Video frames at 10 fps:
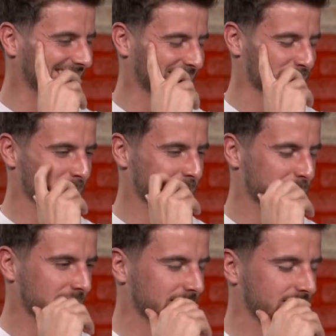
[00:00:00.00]

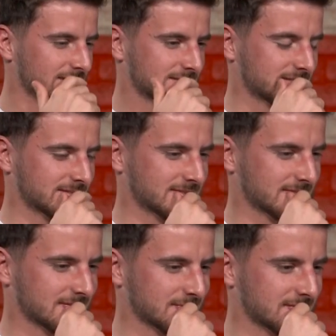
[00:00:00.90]

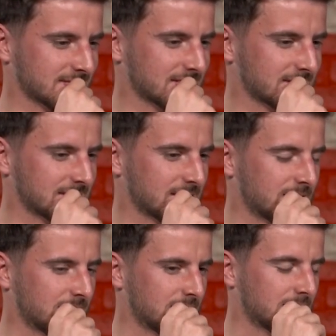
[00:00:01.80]

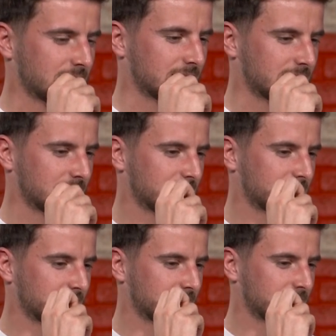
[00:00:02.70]

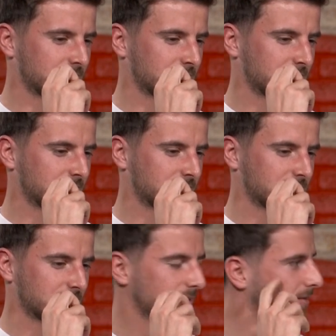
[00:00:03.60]

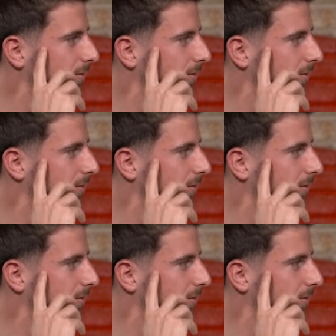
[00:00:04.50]
(silent)